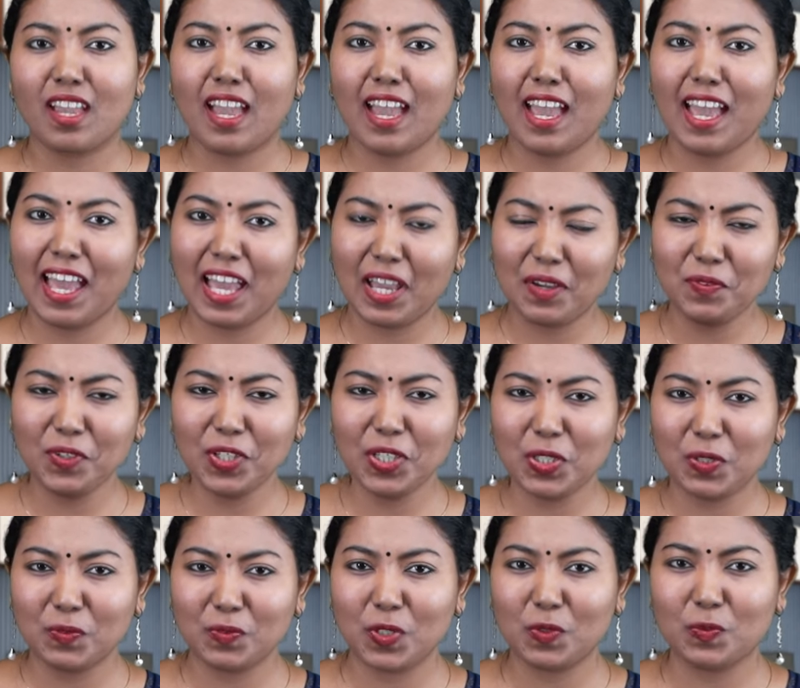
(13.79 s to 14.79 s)
Have you
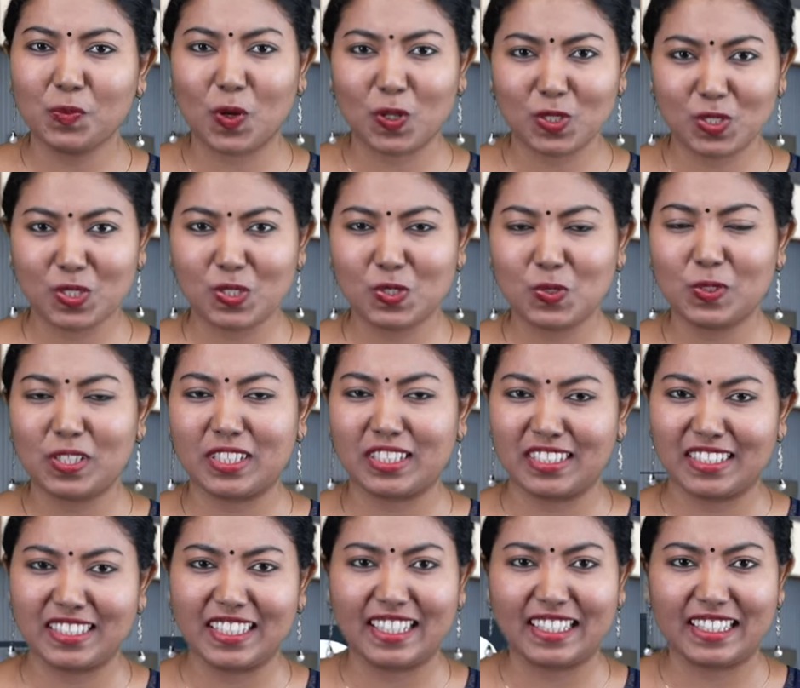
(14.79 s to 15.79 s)
ever wanted to
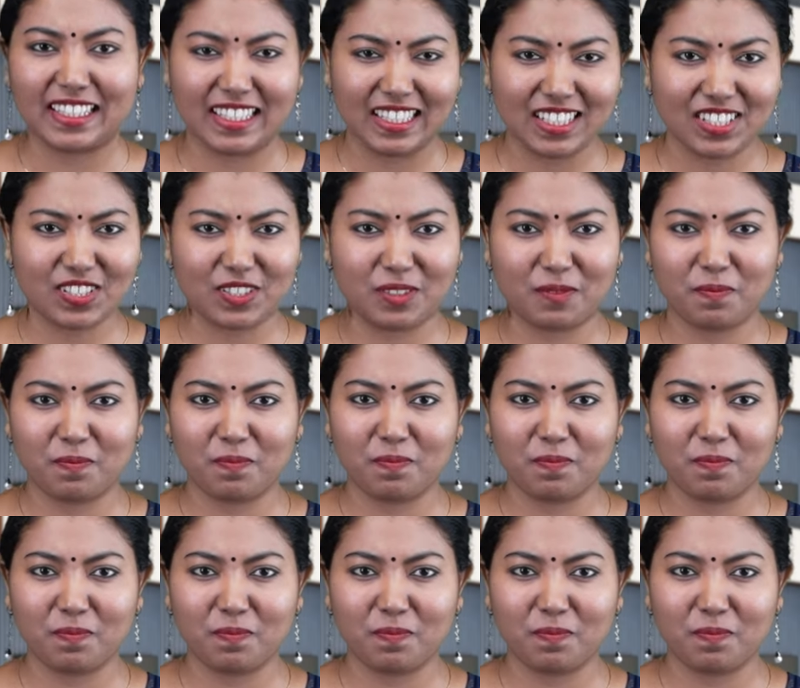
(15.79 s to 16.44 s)
learn English?